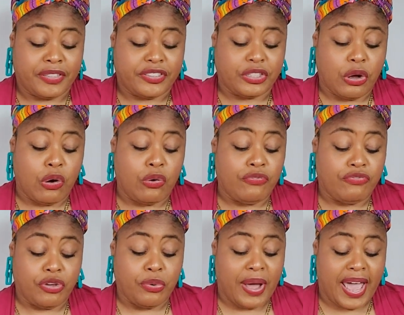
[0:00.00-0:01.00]
So
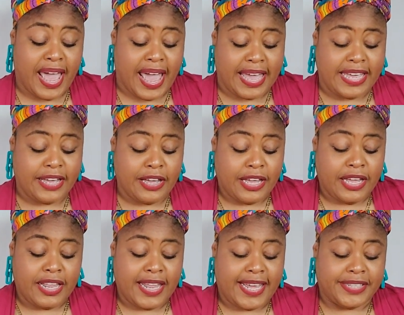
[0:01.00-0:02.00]
view A,
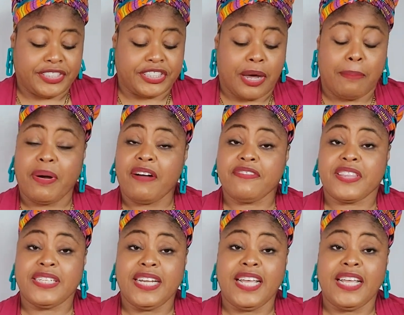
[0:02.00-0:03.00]
it's above
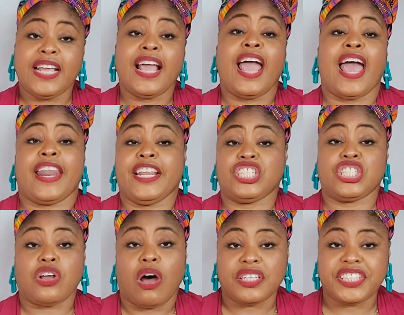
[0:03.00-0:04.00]
the knee and it's
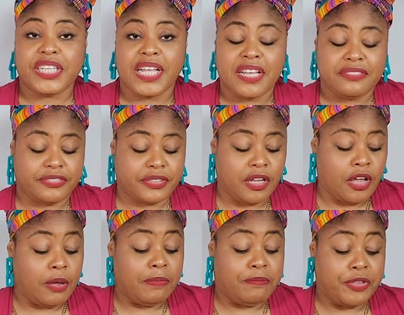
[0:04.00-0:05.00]
short sleeves.
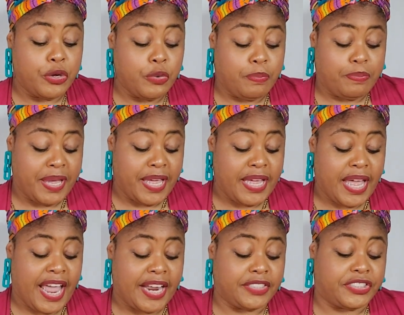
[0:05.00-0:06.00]
View
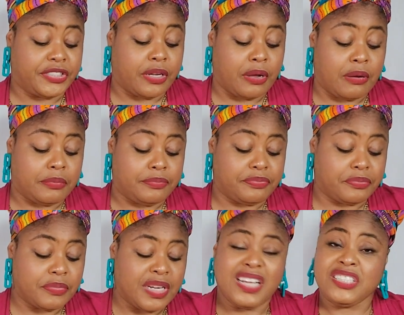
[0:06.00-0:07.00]
B, it's
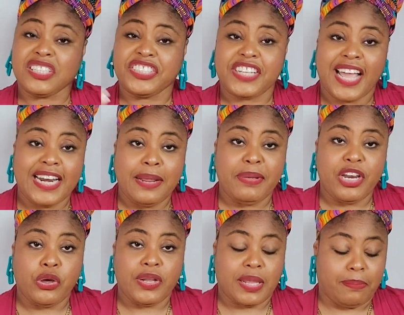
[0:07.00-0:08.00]
just slightly
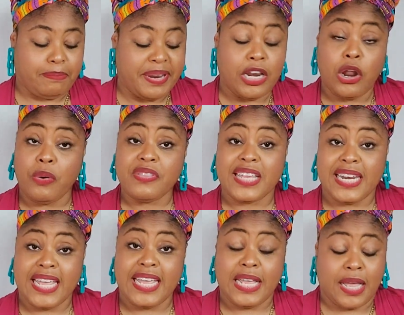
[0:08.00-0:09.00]
below the
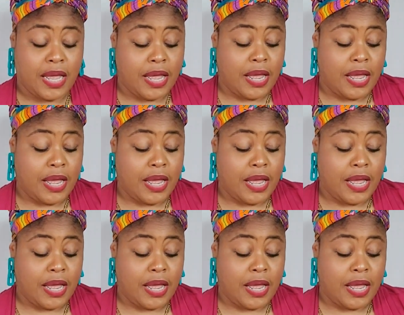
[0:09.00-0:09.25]
knee